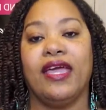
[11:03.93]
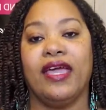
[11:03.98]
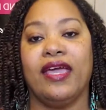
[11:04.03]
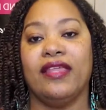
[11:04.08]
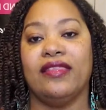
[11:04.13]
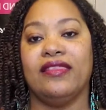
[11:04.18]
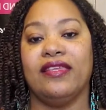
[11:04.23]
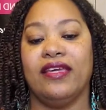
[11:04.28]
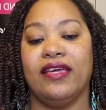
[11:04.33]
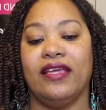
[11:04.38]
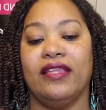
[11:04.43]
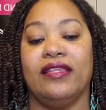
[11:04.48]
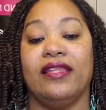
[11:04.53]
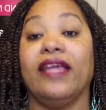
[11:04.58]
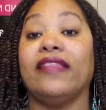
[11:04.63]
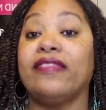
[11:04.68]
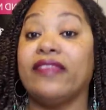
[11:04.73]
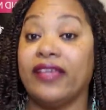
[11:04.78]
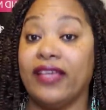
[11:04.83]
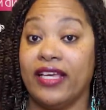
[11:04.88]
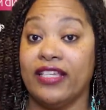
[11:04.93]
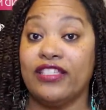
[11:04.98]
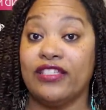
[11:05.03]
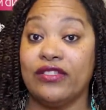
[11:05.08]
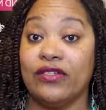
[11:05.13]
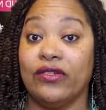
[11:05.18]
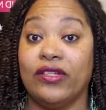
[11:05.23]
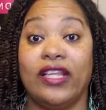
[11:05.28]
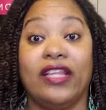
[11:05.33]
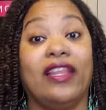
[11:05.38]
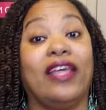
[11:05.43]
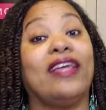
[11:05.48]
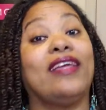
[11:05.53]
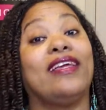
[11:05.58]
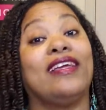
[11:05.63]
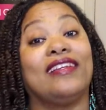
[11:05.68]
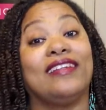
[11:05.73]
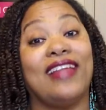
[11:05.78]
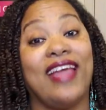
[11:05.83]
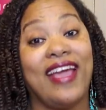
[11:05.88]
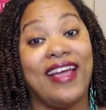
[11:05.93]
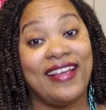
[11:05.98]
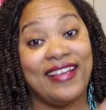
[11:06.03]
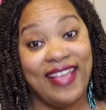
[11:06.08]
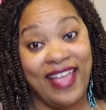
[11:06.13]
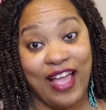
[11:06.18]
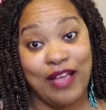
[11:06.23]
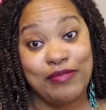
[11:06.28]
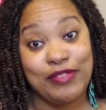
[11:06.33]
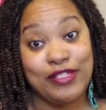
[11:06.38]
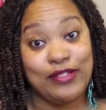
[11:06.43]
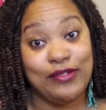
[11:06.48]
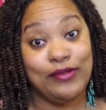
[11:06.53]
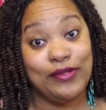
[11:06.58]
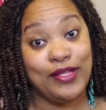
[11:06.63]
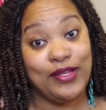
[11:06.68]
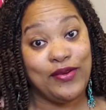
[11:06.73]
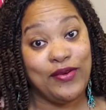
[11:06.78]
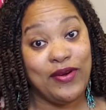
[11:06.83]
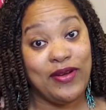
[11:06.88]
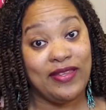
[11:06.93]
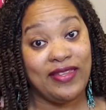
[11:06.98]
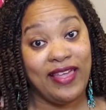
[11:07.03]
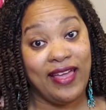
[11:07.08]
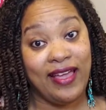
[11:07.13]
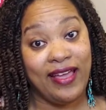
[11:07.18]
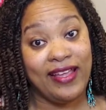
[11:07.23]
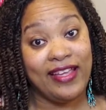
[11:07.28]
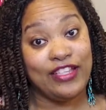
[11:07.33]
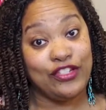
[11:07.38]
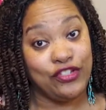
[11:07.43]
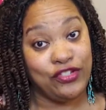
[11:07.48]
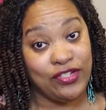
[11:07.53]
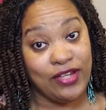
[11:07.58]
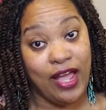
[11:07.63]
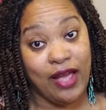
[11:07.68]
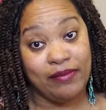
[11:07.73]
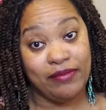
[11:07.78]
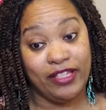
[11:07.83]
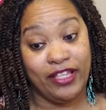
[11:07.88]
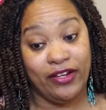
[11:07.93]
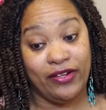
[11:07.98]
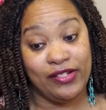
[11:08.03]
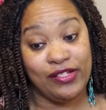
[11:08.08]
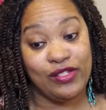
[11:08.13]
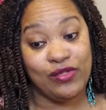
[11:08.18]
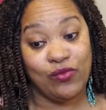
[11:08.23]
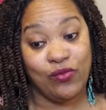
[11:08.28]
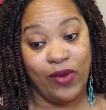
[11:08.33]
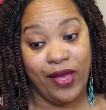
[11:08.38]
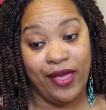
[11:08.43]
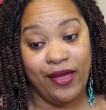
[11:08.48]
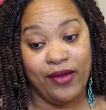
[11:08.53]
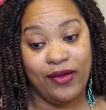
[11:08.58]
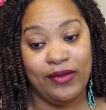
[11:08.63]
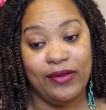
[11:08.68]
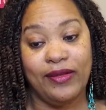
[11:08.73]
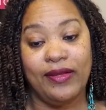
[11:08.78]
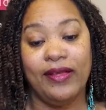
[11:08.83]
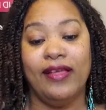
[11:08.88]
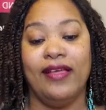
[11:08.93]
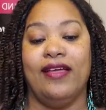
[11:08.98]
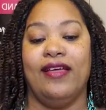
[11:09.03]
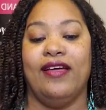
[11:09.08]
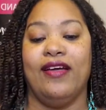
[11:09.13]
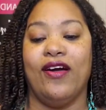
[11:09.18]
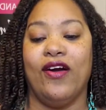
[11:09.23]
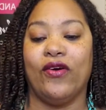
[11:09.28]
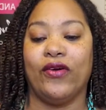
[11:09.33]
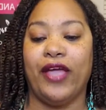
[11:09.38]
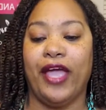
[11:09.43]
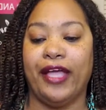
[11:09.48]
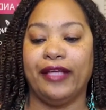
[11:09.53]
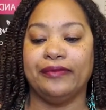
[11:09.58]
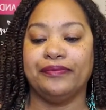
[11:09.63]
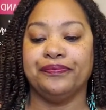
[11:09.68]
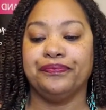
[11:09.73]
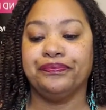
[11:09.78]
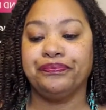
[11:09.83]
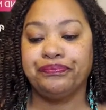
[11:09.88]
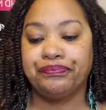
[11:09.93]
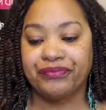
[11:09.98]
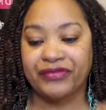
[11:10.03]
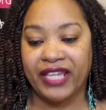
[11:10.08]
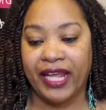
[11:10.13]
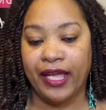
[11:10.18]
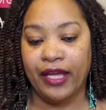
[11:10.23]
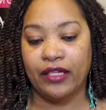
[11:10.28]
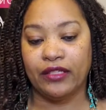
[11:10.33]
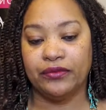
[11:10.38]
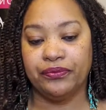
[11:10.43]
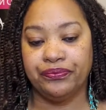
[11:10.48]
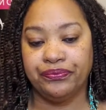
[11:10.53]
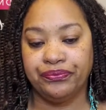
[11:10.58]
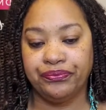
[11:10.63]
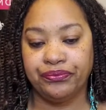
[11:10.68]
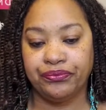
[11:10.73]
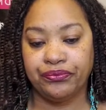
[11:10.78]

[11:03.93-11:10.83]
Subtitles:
and then let the guests know that they can absolutely go online and shop there as well. Okay, now